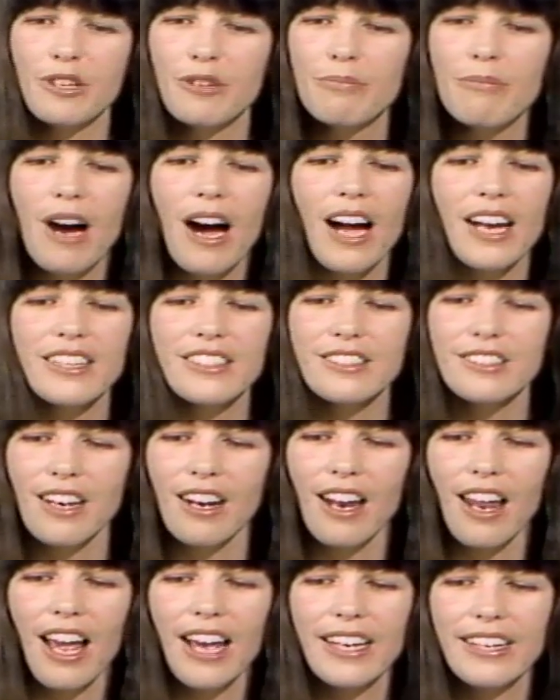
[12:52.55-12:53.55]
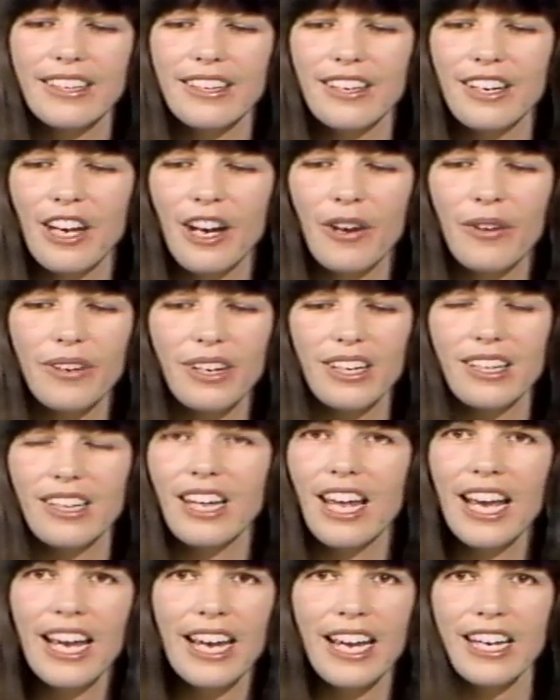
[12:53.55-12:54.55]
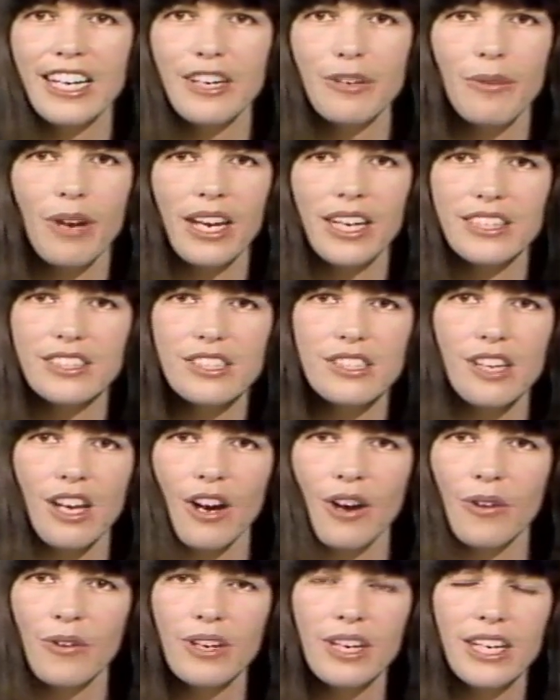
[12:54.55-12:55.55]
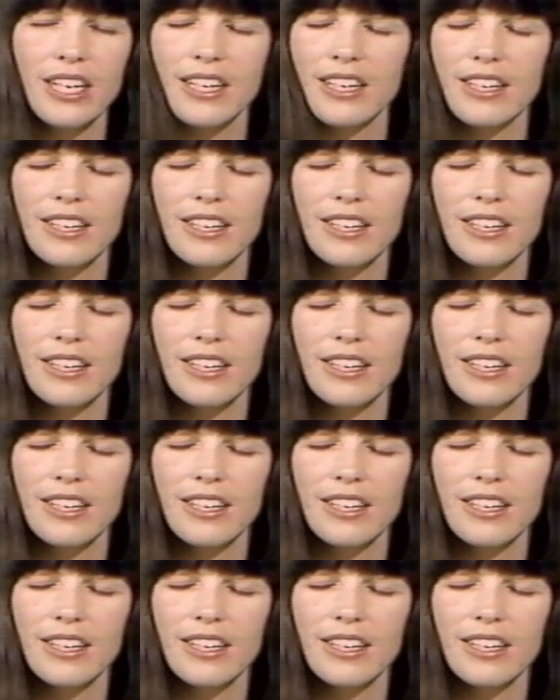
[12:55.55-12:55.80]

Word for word: Their minds are like, you know, clay anyway, so